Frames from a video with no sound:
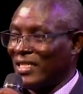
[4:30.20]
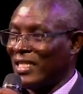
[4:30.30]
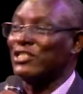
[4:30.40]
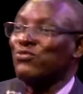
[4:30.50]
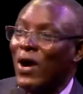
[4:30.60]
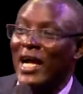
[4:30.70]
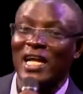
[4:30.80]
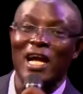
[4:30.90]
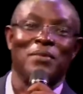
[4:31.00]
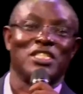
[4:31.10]
That's why
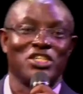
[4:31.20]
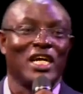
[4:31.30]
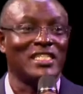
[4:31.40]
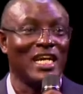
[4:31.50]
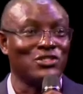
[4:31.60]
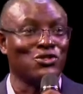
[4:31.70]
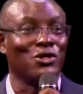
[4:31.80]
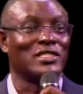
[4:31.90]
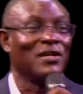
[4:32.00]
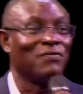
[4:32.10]
Gaba Church has
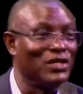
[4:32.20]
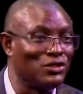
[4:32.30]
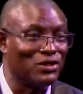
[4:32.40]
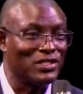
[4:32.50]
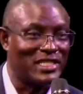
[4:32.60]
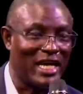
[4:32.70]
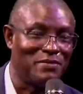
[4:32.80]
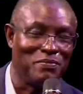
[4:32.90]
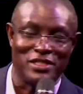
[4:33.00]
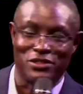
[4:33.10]
got a vision
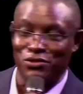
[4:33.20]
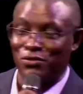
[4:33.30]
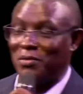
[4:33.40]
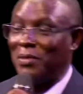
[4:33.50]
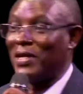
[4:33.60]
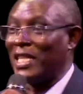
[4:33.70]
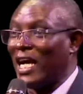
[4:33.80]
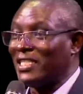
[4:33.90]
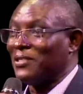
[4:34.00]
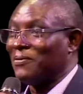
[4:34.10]
statement. You remember
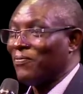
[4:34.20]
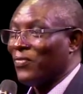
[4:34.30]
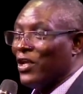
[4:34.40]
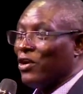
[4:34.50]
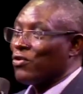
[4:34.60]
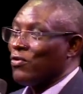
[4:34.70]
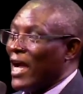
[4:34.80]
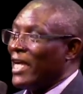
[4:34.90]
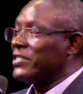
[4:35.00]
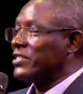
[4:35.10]
that?
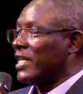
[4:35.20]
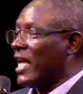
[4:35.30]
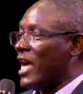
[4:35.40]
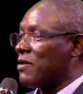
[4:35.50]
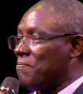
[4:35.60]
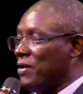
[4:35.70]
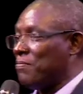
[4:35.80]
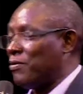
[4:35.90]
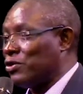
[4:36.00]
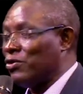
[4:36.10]
Christ like
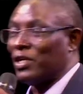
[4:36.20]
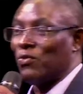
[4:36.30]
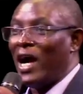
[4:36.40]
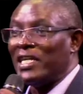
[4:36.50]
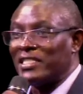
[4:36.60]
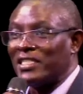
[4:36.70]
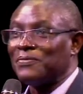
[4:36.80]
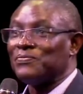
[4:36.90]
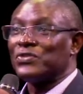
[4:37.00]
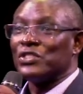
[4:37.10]
people doing what?
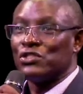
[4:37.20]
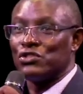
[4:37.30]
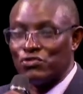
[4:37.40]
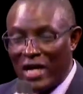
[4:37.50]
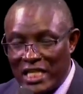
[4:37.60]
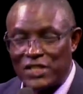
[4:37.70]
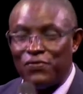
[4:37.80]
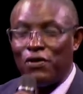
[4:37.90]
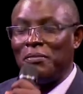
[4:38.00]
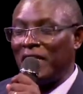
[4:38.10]

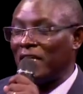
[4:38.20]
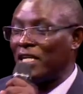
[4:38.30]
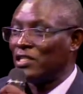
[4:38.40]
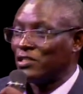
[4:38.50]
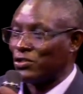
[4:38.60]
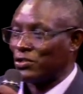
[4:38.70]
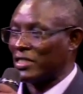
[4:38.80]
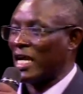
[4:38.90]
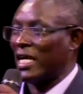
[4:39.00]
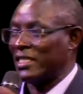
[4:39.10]
Transforming
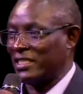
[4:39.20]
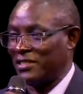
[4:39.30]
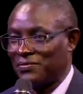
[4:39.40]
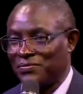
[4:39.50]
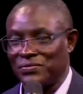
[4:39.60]
society.